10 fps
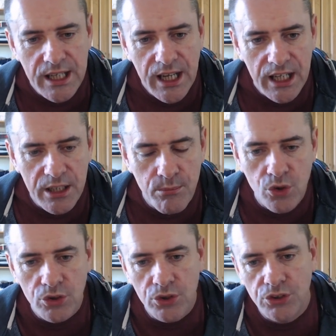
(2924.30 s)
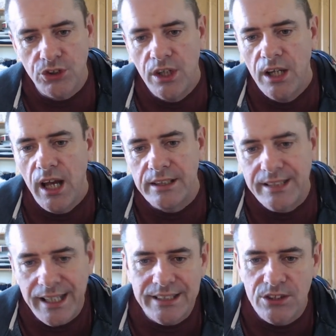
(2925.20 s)
and the motors, and
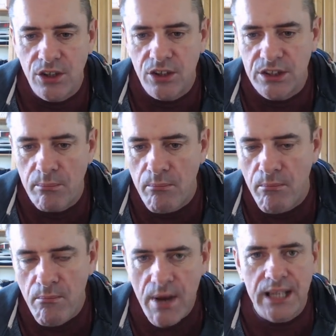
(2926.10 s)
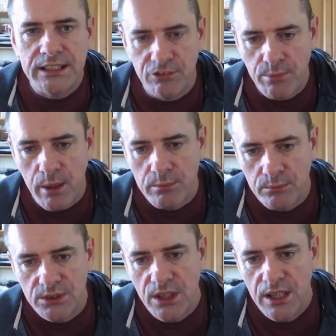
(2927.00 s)
that is causing massive
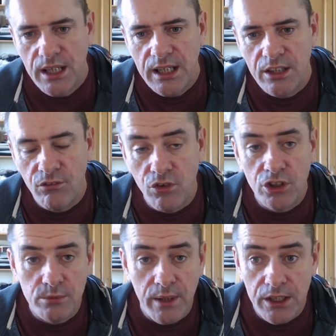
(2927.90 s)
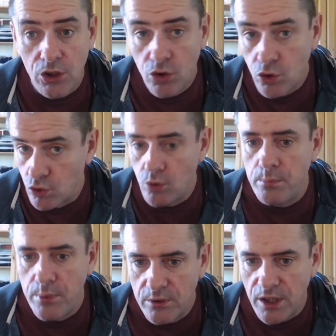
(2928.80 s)
problems in the Volkswagen group.
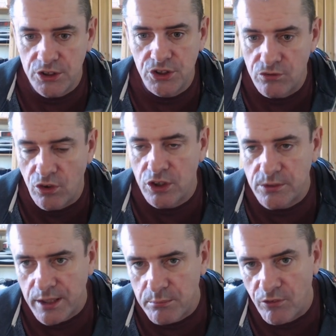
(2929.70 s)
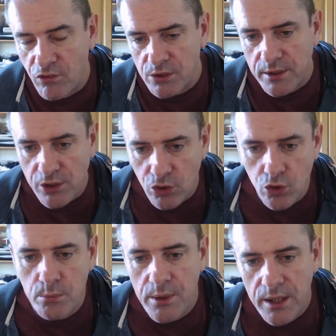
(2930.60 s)
Not just Volkswagen, but Volkswagen
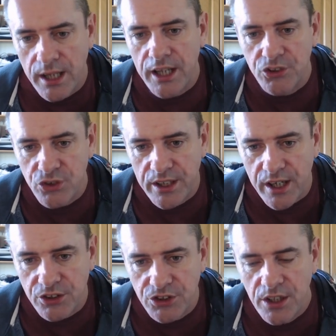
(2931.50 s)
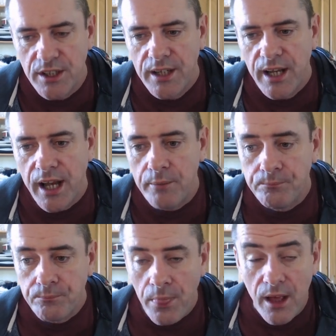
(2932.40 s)
group electric cars.
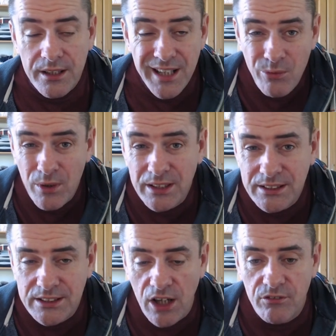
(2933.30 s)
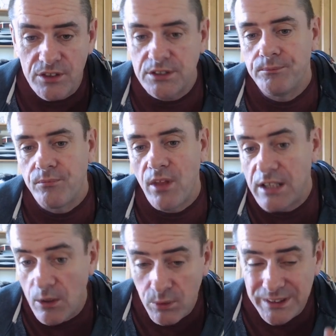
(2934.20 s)
They will solve it. They
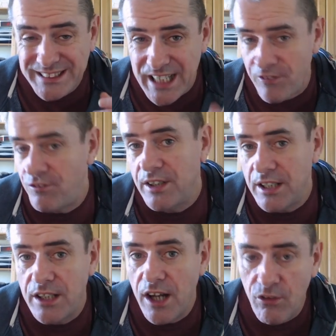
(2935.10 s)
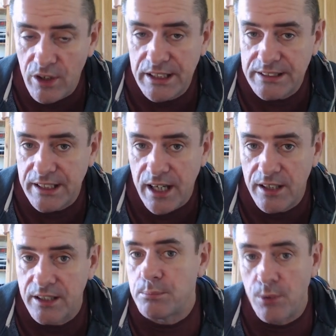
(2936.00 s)
will definitely not release a car
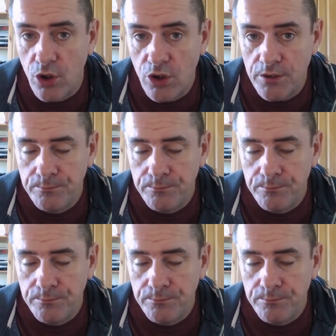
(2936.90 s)
that's broken,